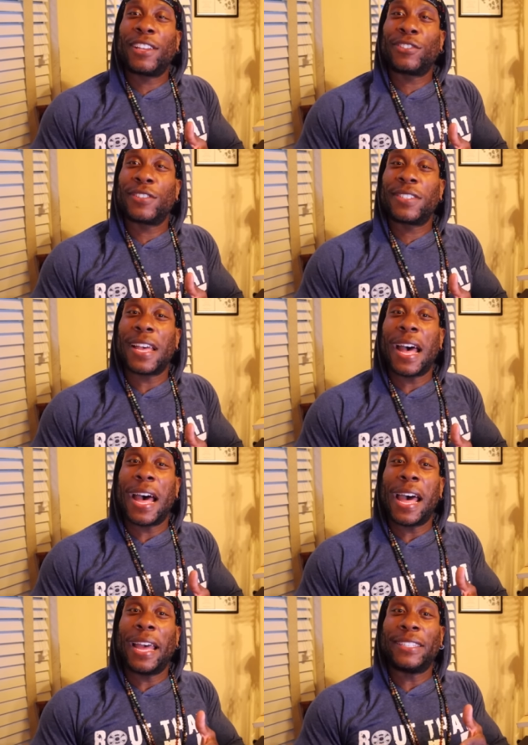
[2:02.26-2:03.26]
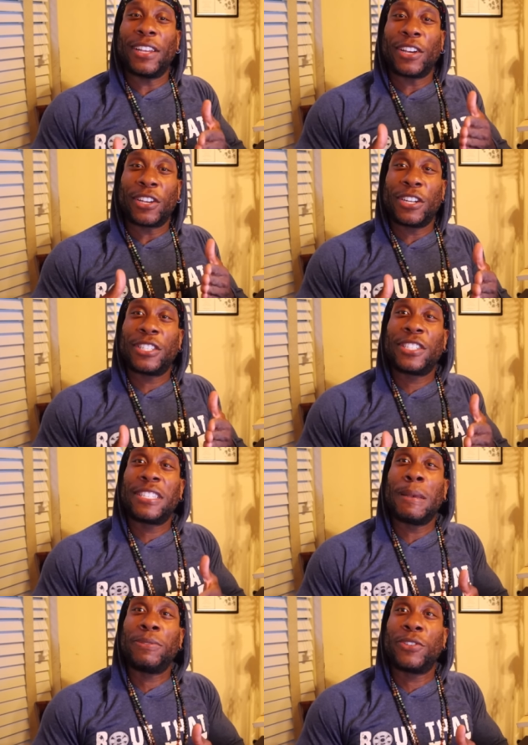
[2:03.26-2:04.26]
exercise a good
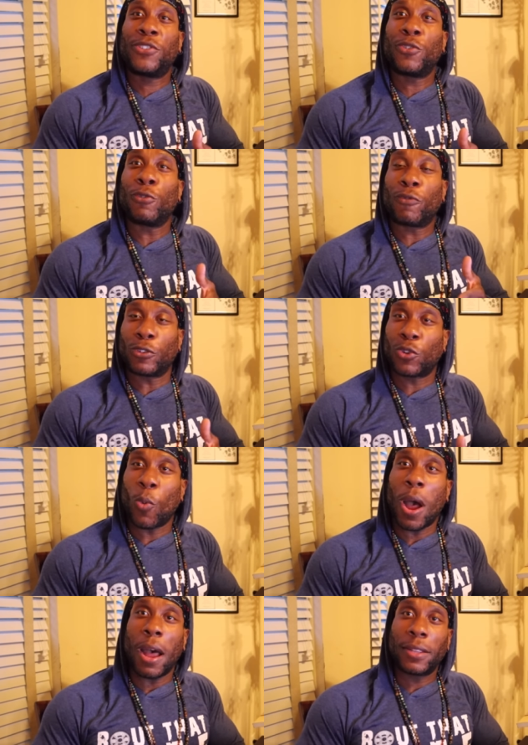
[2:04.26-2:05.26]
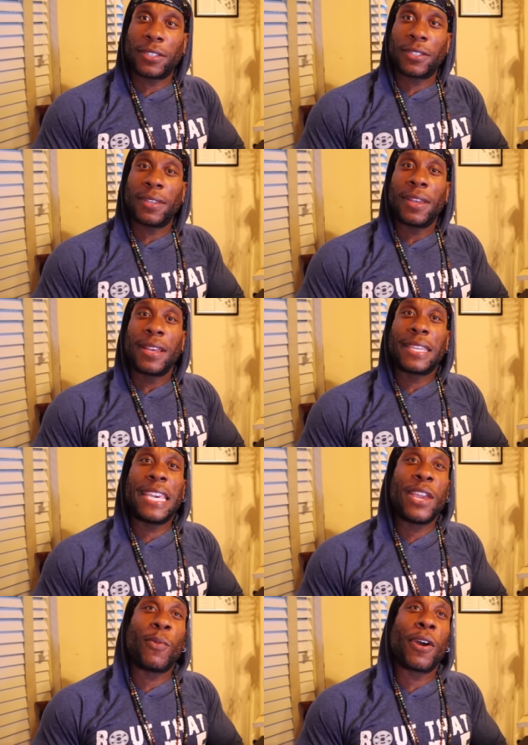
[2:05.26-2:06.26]
substitute for squats?
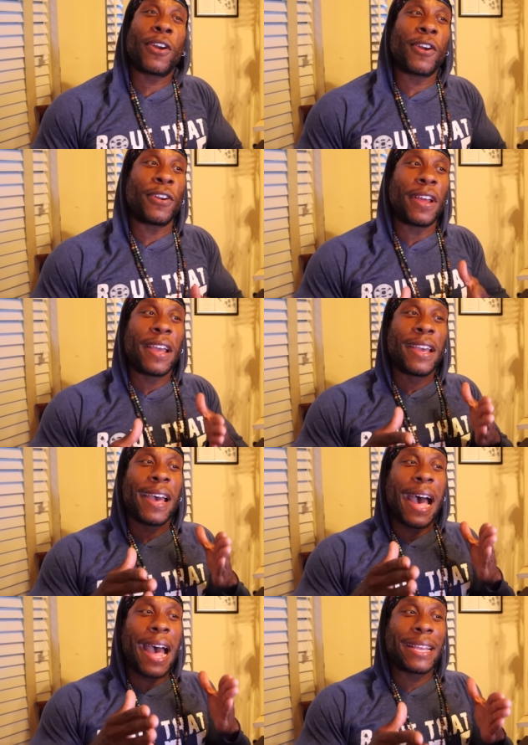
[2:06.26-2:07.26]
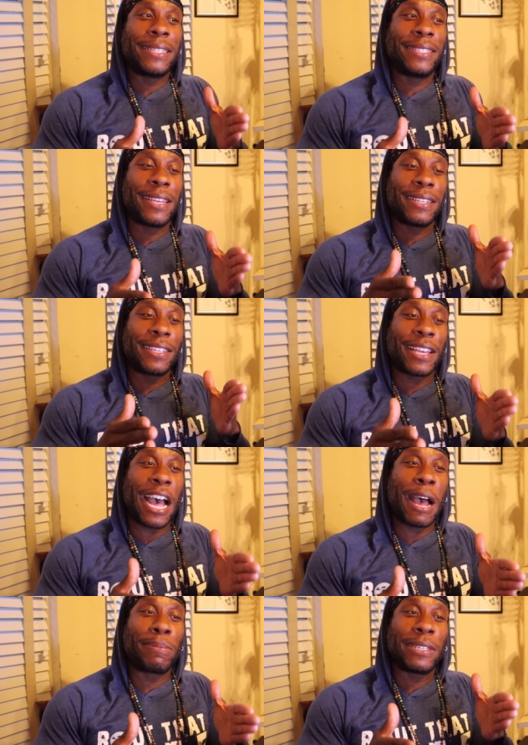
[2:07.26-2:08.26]
Keyword, I said
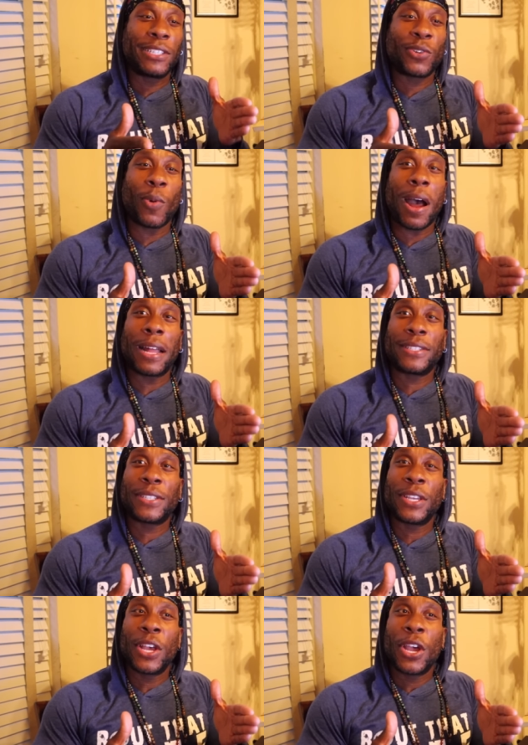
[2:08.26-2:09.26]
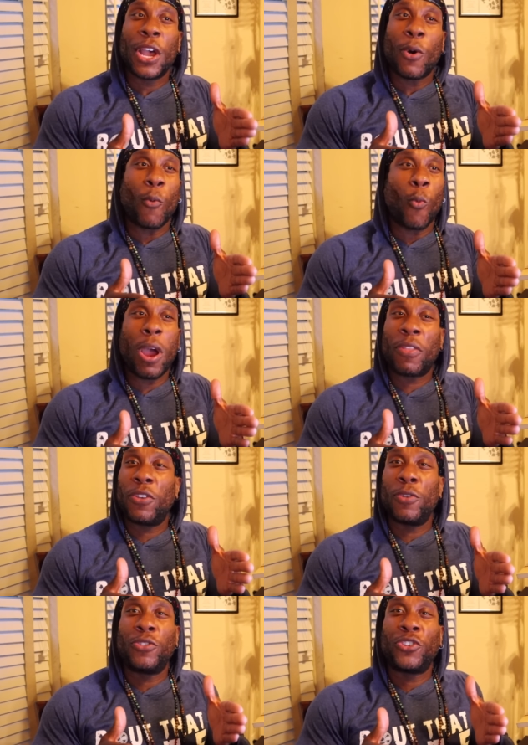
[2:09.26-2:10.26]
goblet squats. Whether
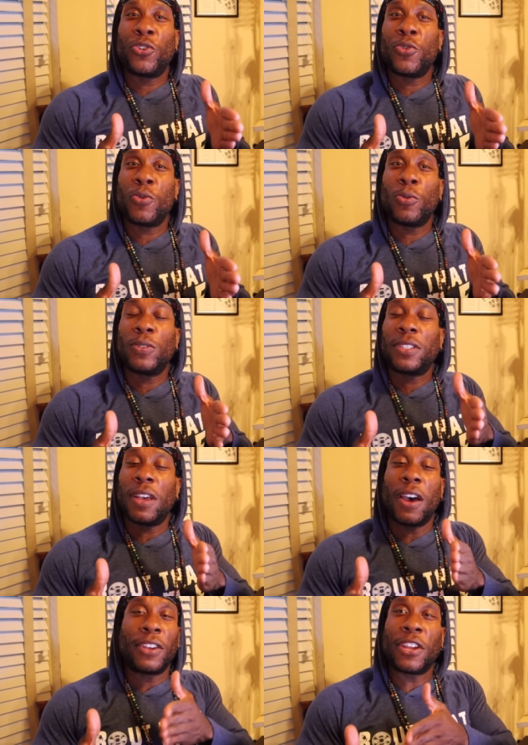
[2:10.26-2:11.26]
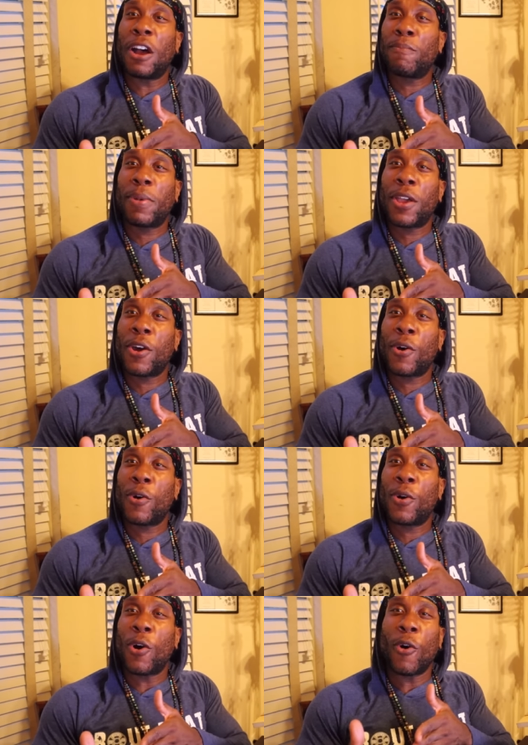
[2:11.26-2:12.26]
you choose a
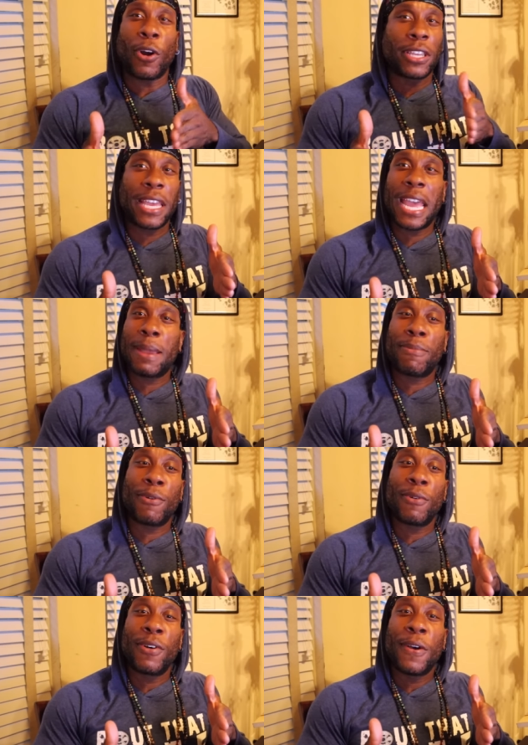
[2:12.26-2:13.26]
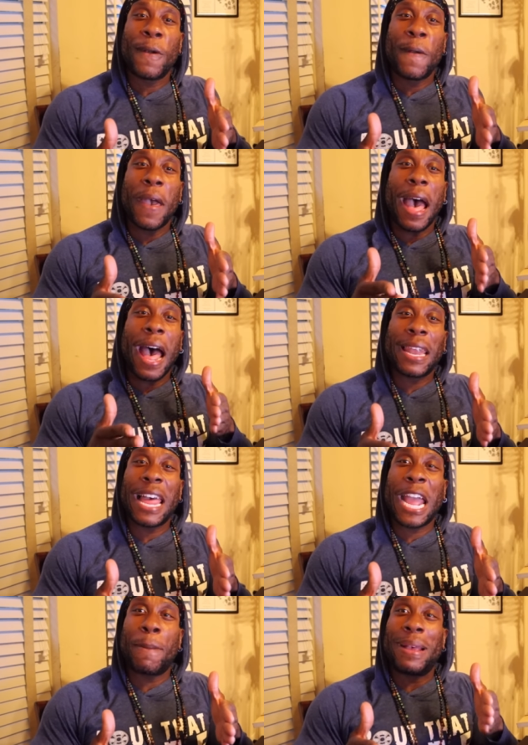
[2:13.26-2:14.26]
dumbbell or a cable, I
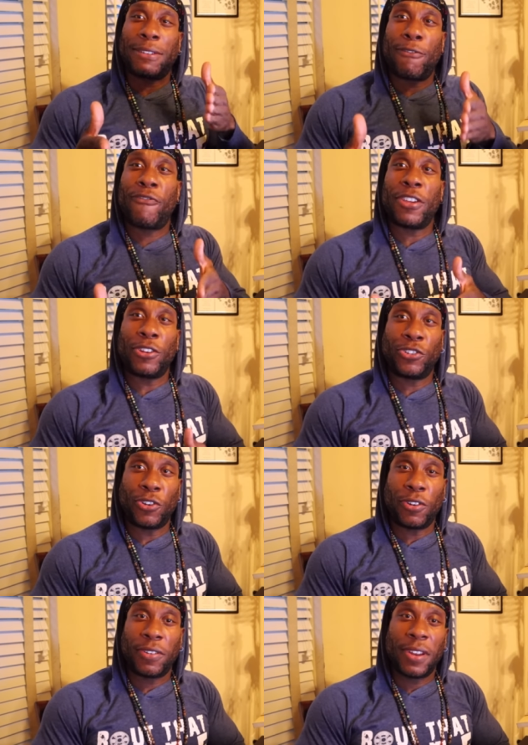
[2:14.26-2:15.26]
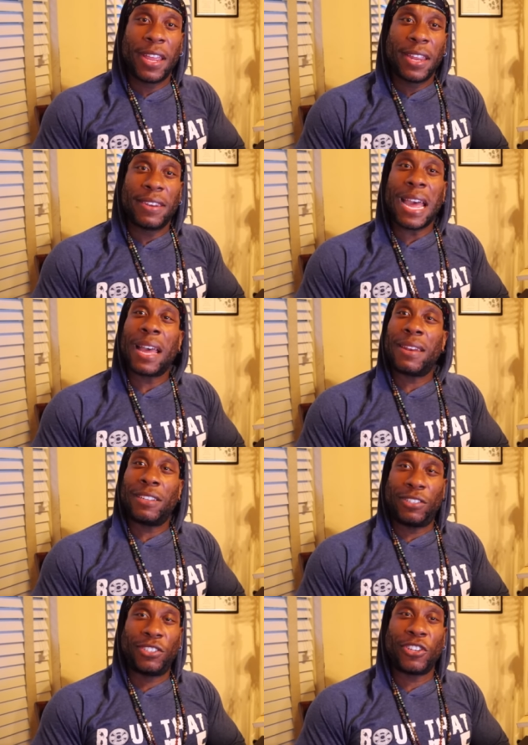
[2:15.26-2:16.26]
like them as a finisher, not
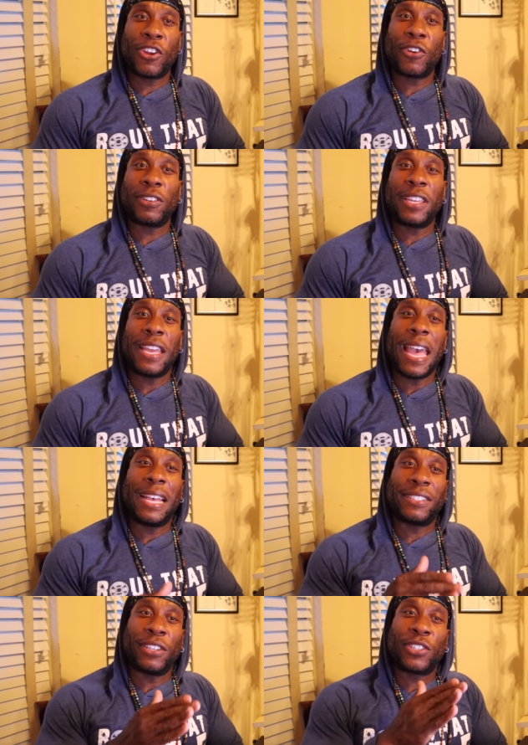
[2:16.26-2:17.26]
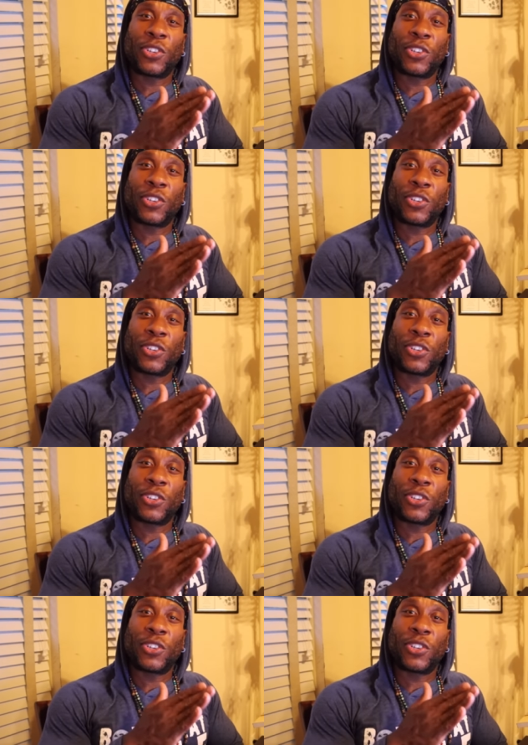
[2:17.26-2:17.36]
necessarily as a